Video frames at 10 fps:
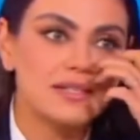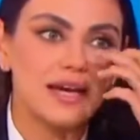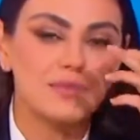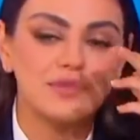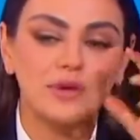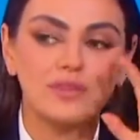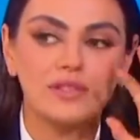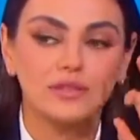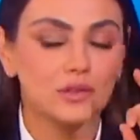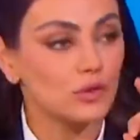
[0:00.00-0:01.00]
some onerous
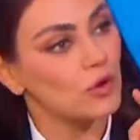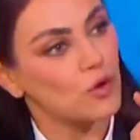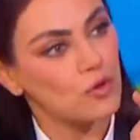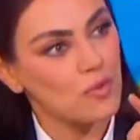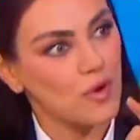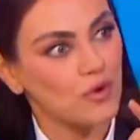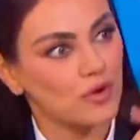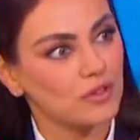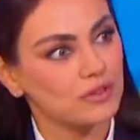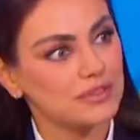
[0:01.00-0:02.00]
people who actually
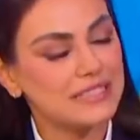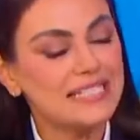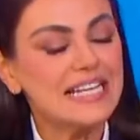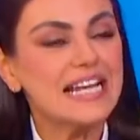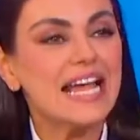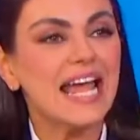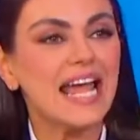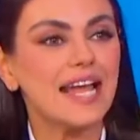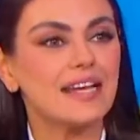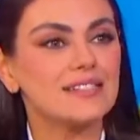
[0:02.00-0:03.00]
had the authority to
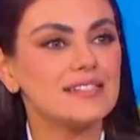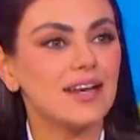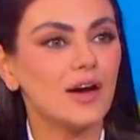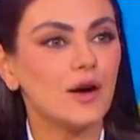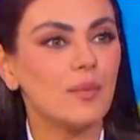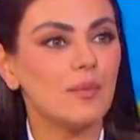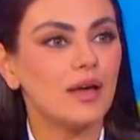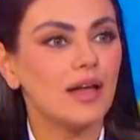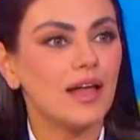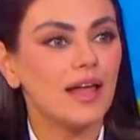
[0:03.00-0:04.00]
threaten her career
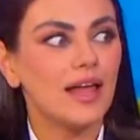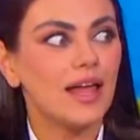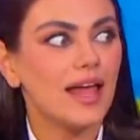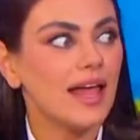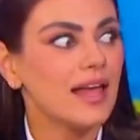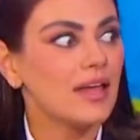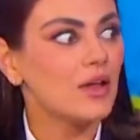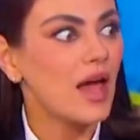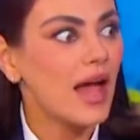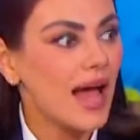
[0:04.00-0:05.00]
if she didn't pose
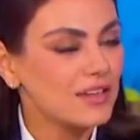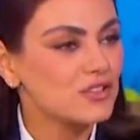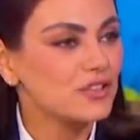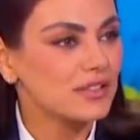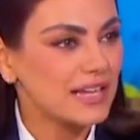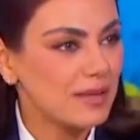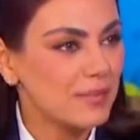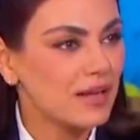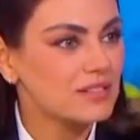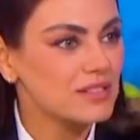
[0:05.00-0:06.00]
half-nude as the
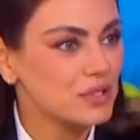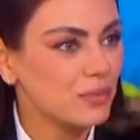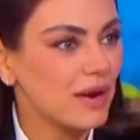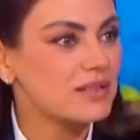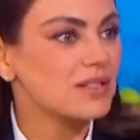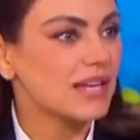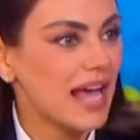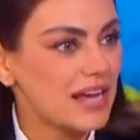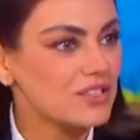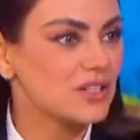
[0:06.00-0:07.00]
cover page of a men's
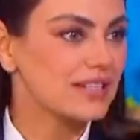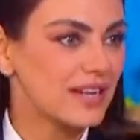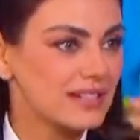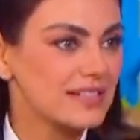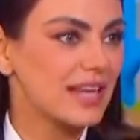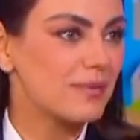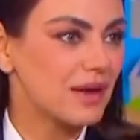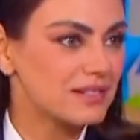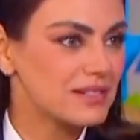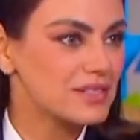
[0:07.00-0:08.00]
magazine just to
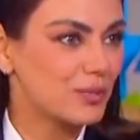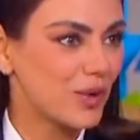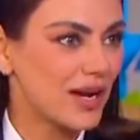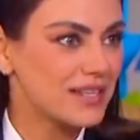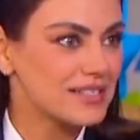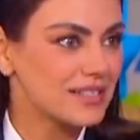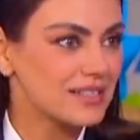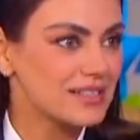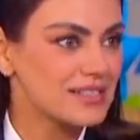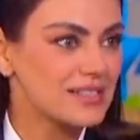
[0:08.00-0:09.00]
promote one of her movies.